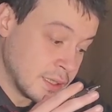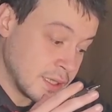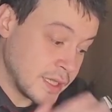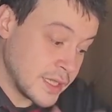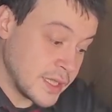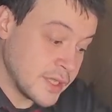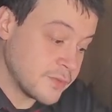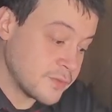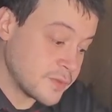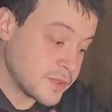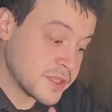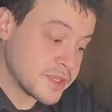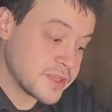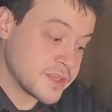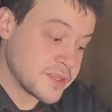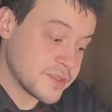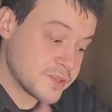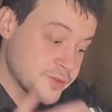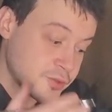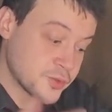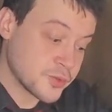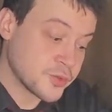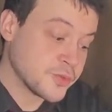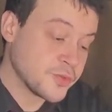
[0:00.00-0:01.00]
If this
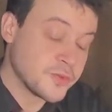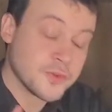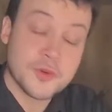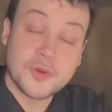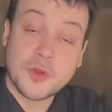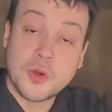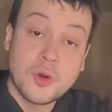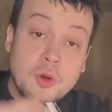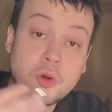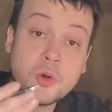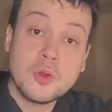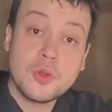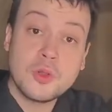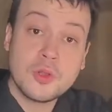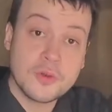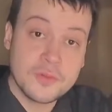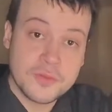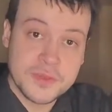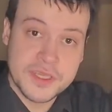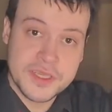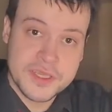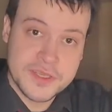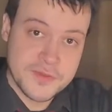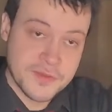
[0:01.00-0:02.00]
is true for all
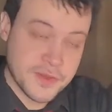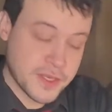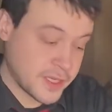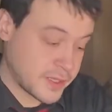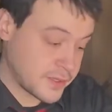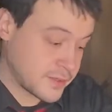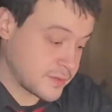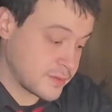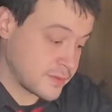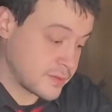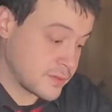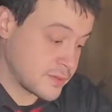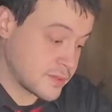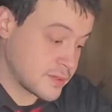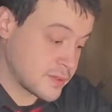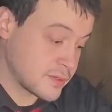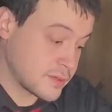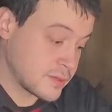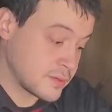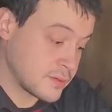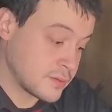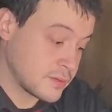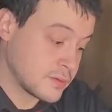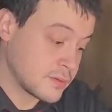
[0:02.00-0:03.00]
of these factors,
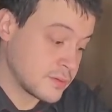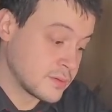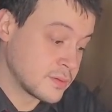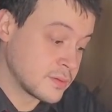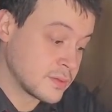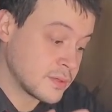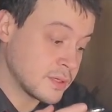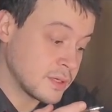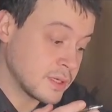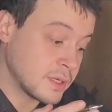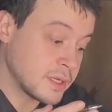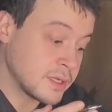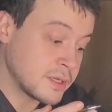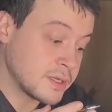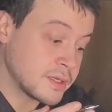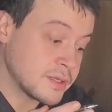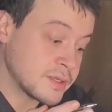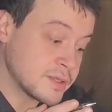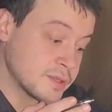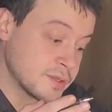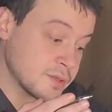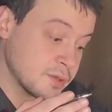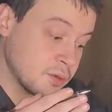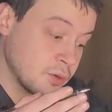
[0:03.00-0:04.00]
it
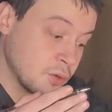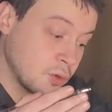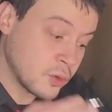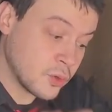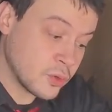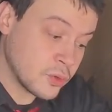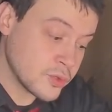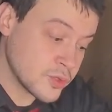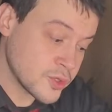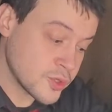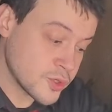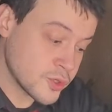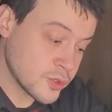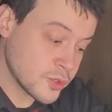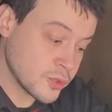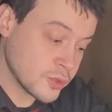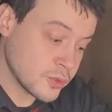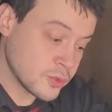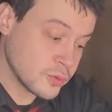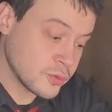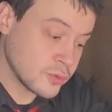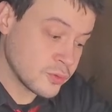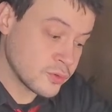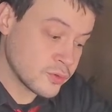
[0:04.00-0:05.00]
is
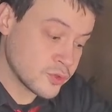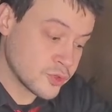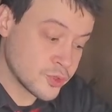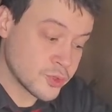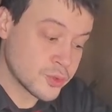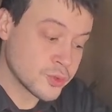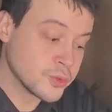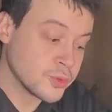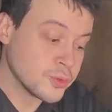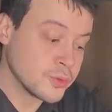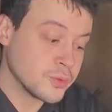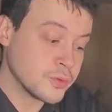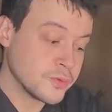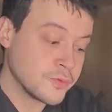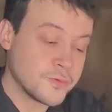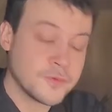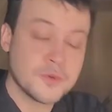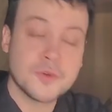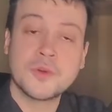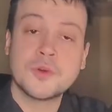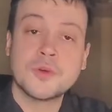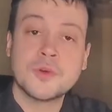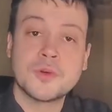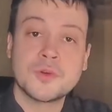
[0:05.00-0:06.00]
also true
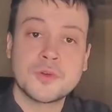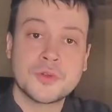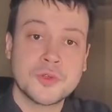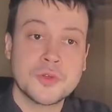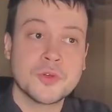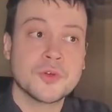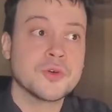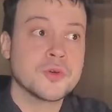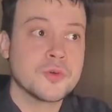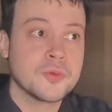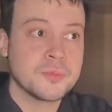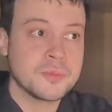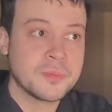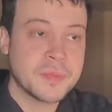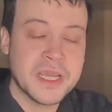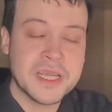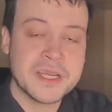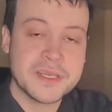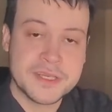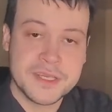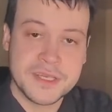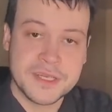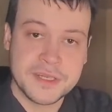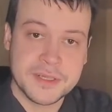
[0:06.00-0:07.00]
for your
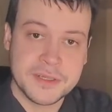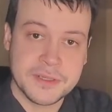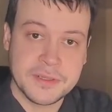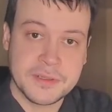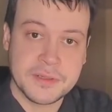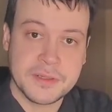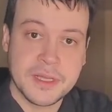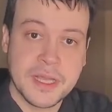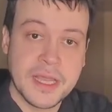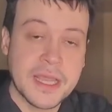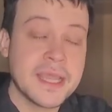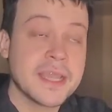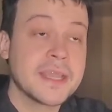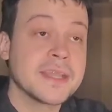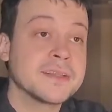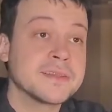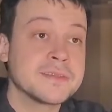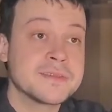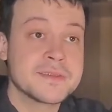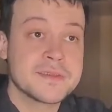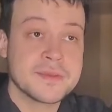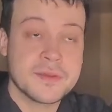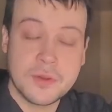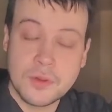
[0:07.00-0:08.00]
magical
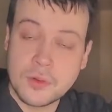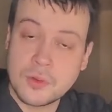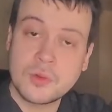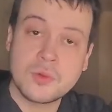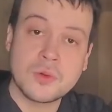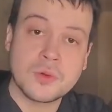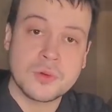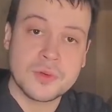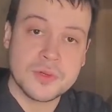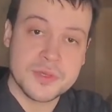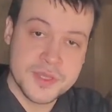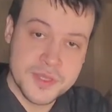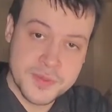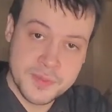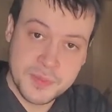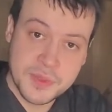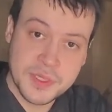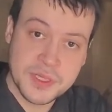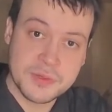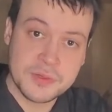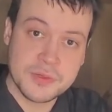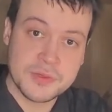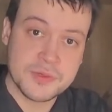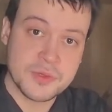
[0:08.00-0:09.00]
and or
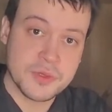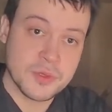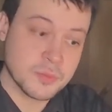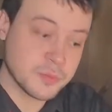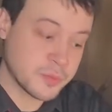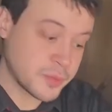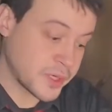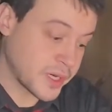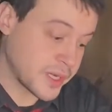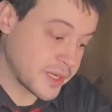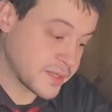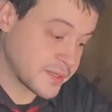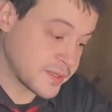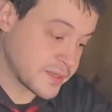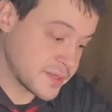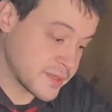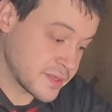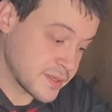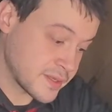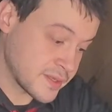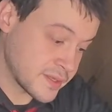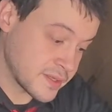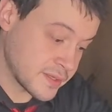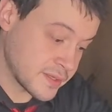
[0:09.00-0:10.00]
spiritual practices.